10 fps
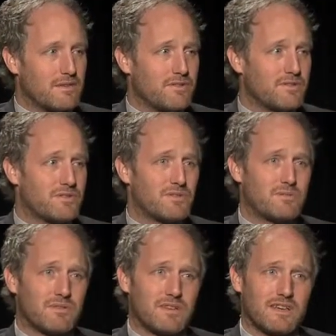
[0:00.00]
I feel
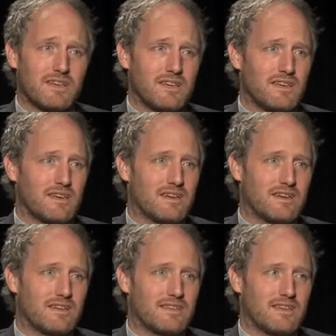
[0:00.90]
super lucky. I
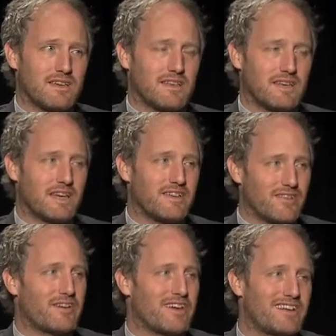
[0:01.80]
gotta say, like
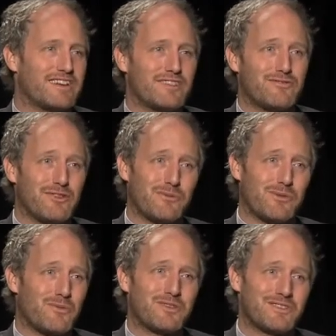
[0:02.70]
I've had another film and
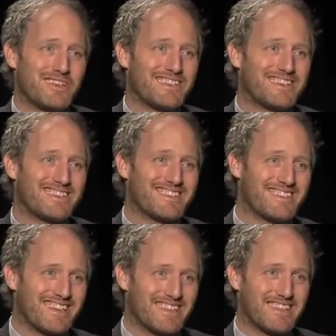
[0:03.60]
it wasn't like this.
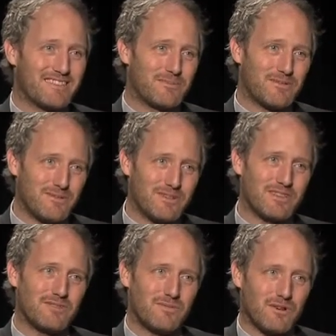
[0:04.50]
Like it's been
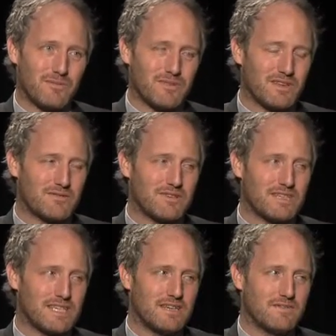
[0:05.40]
really warmly
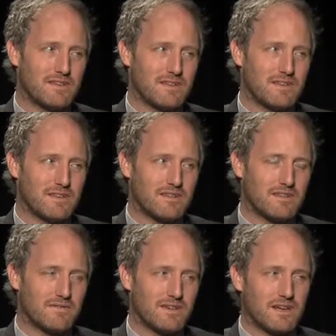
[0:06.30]
received, and
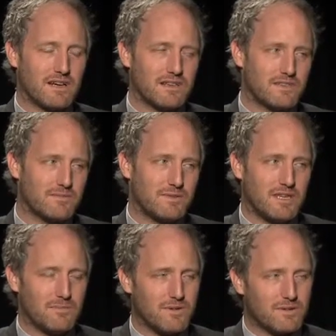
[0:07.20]
different kinds of
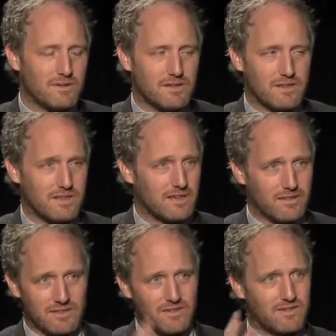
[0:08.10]
people, like
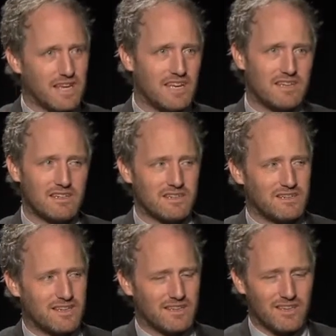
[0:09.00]
different ages,
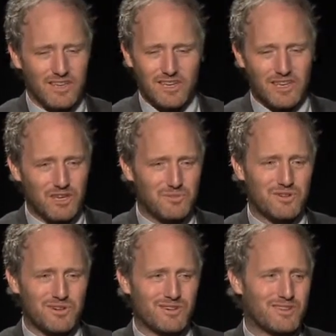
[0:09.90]
like
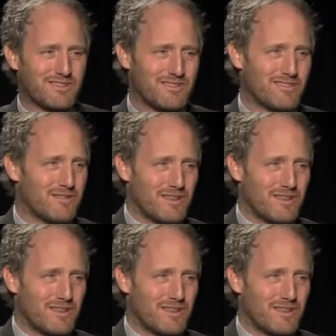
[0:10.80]
hipsters and